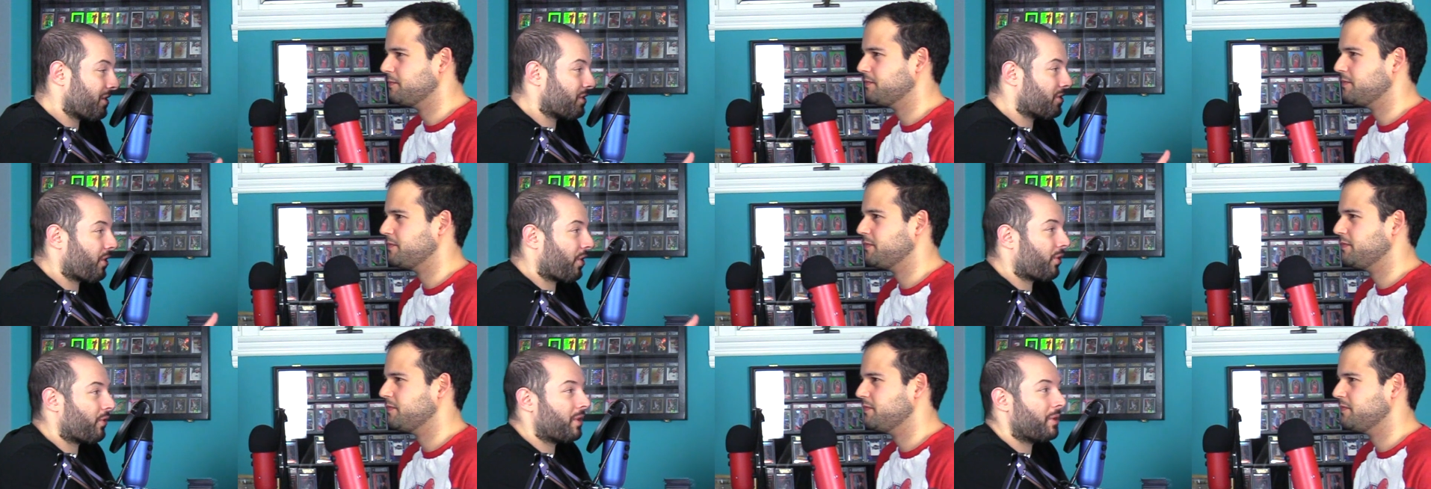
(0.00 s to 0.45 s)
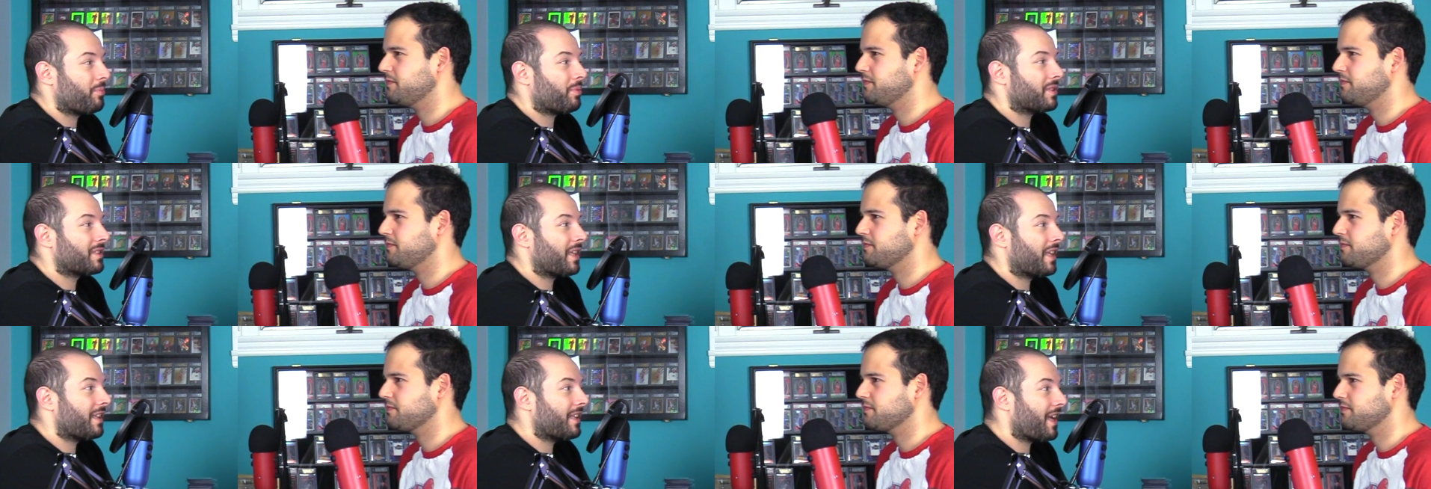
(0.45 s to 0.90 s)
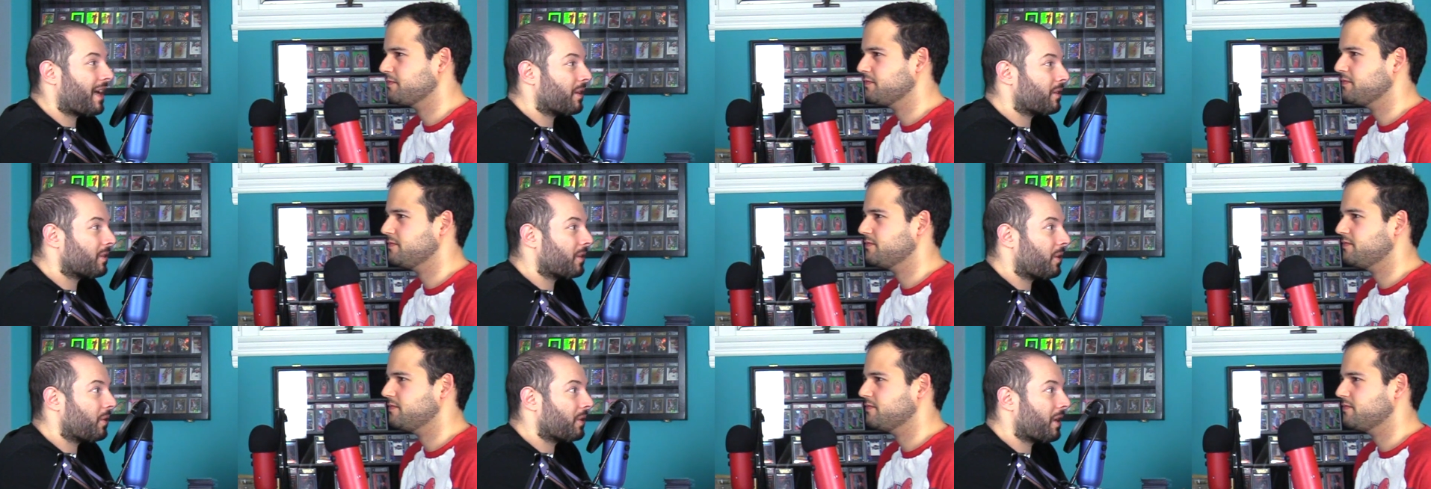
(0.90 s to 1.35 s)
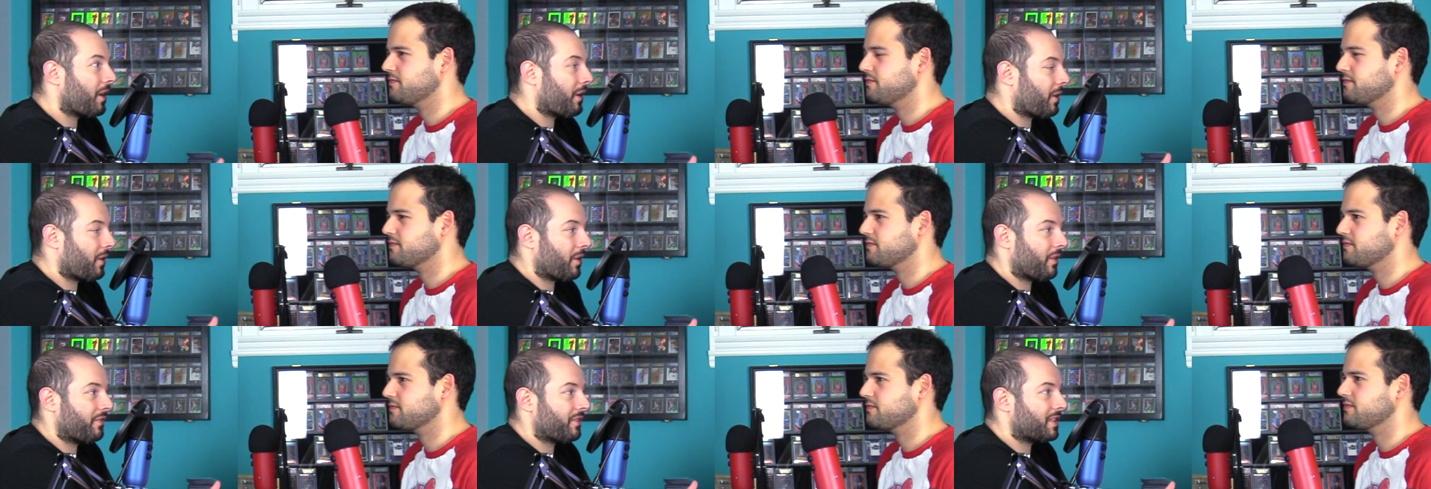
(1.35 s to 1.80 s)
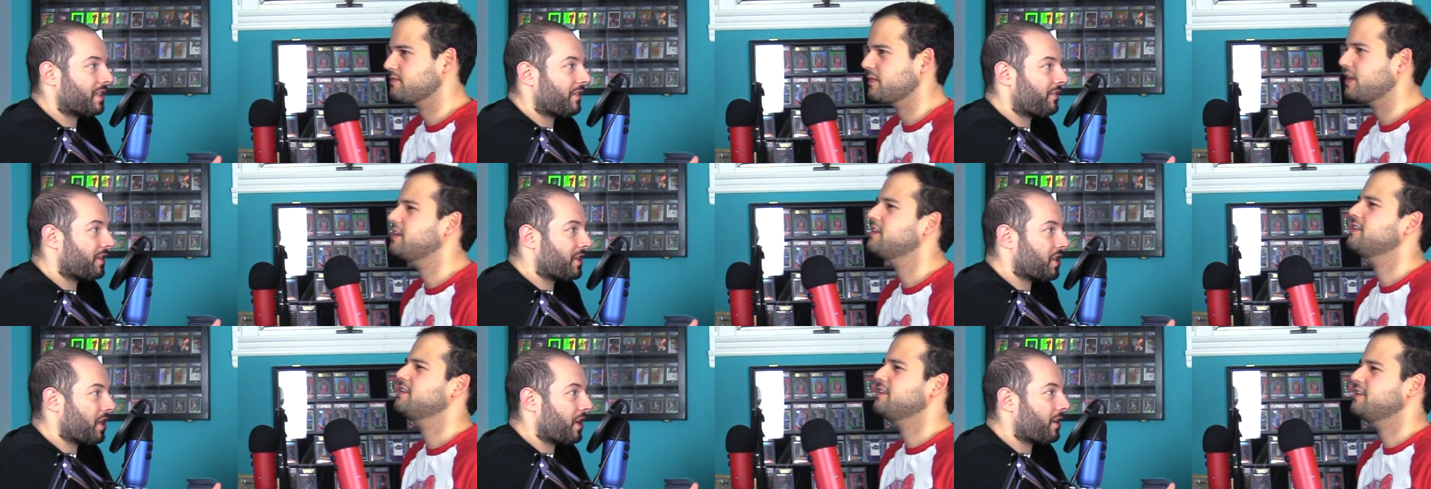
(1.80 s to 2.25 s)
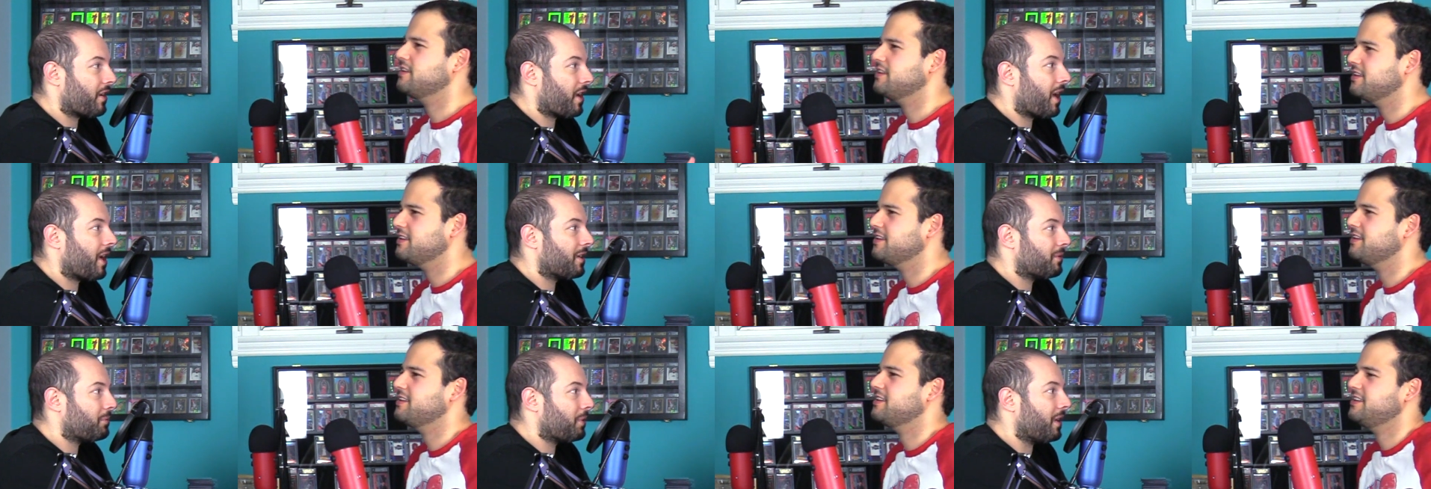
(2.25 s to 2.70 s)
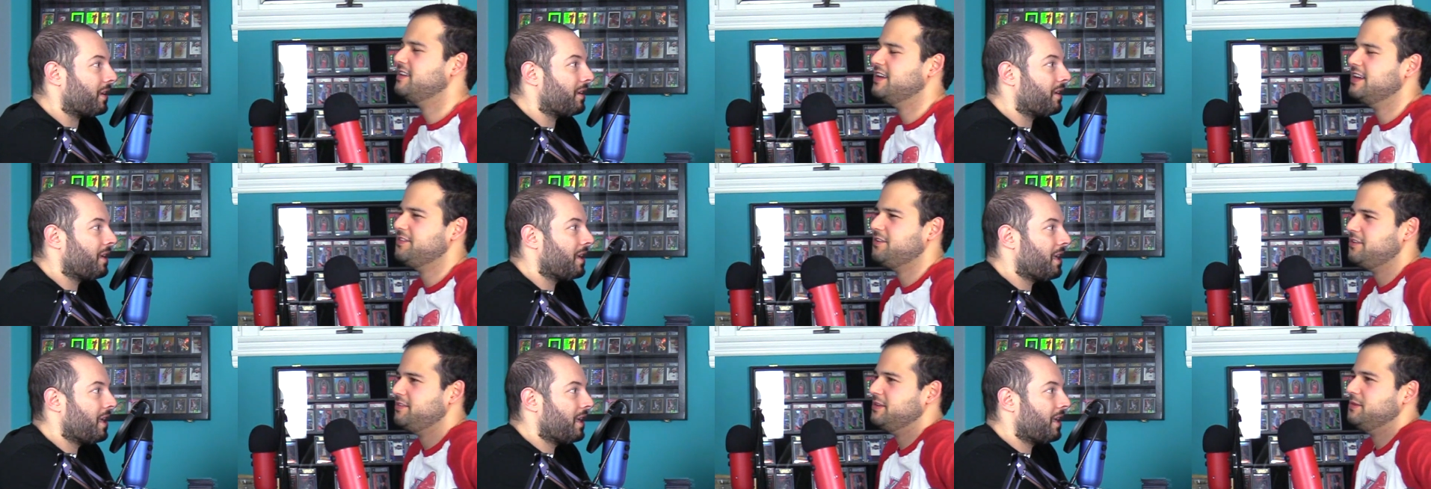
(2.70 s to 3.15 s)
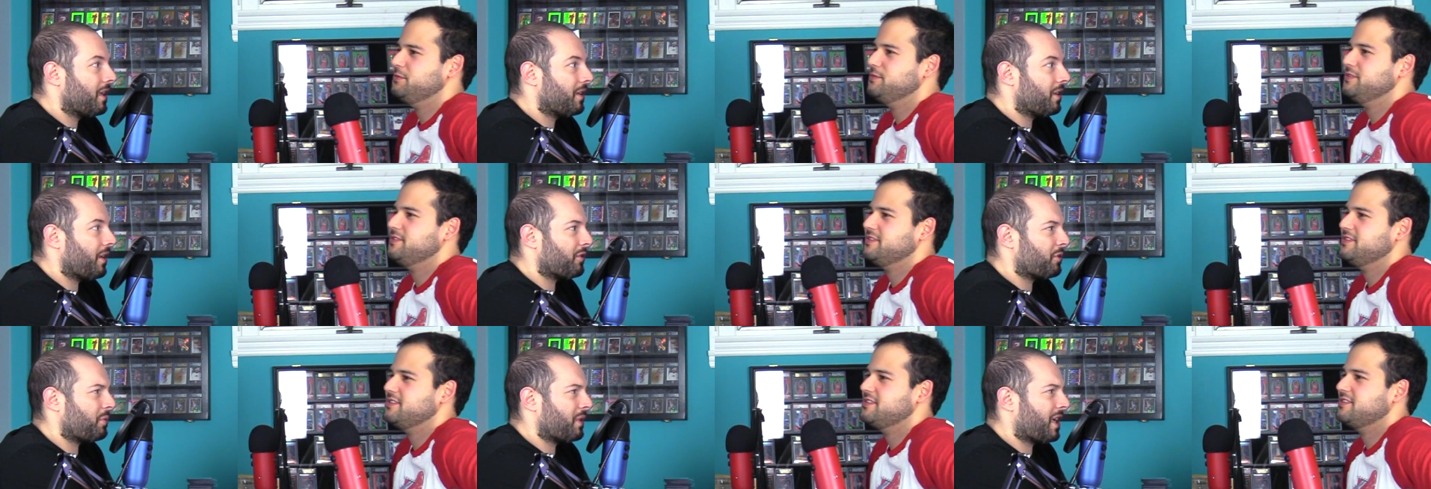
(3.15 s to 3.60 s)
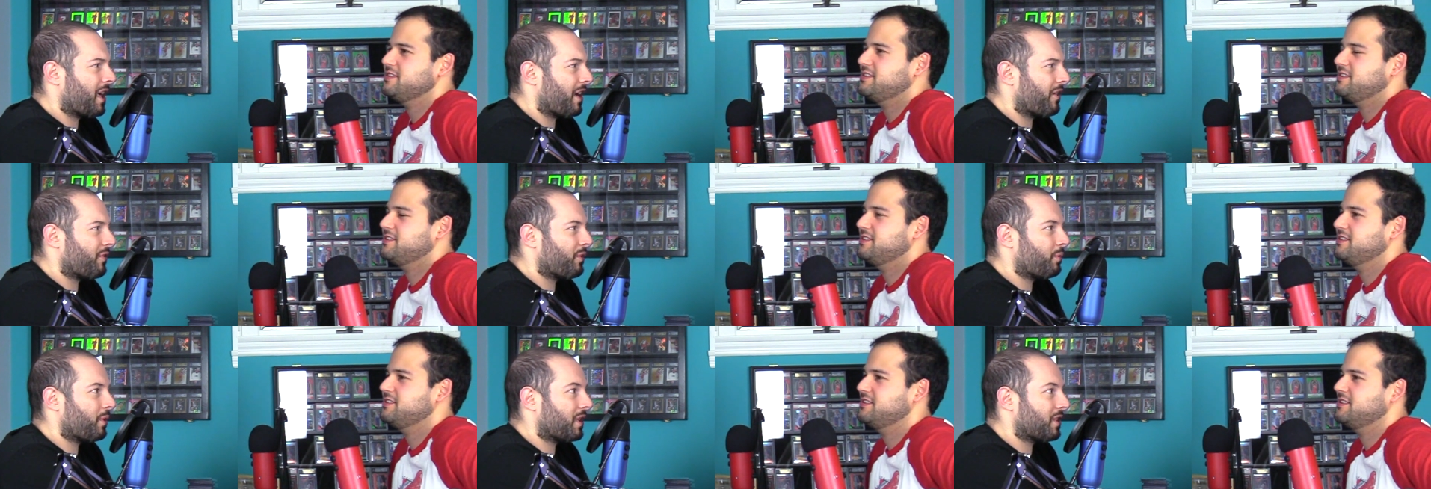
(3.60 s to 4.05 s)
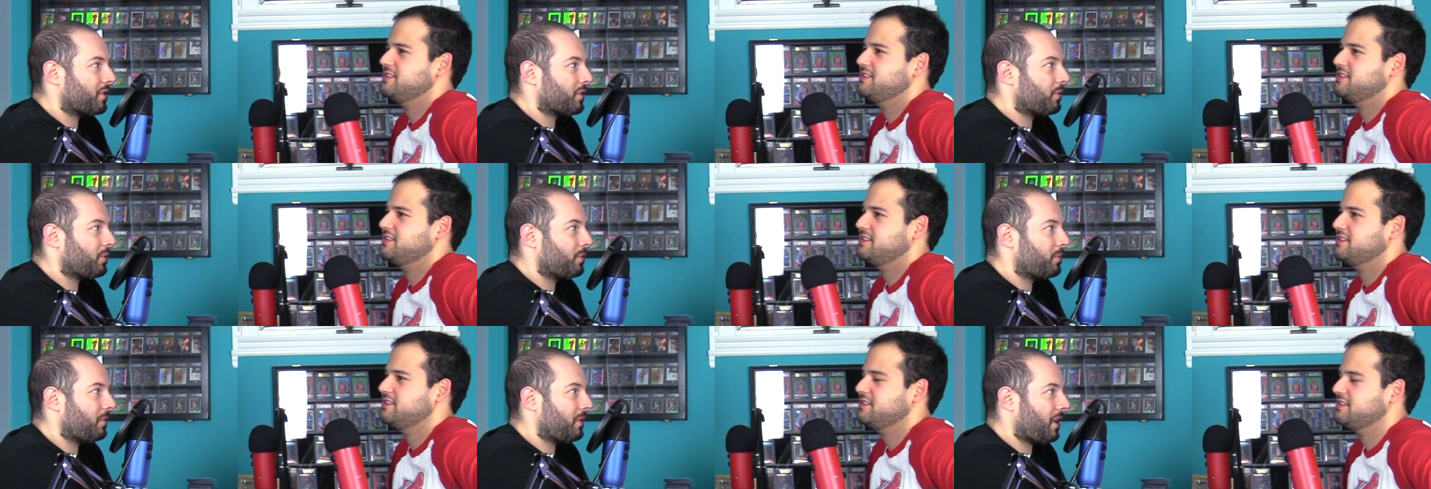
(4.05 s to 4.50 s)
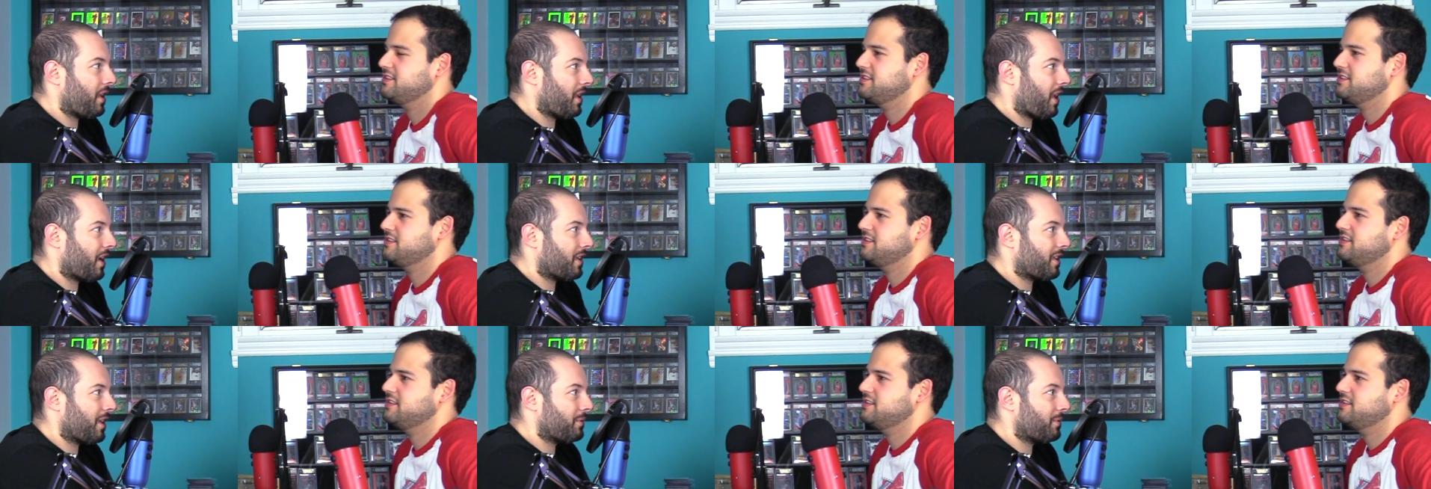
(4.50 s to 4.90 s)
Speaker 1: there's a three percent down loan now. I don't know if it's FHA or not, but yeah, I thought that was you have it. to be careful because you a lot of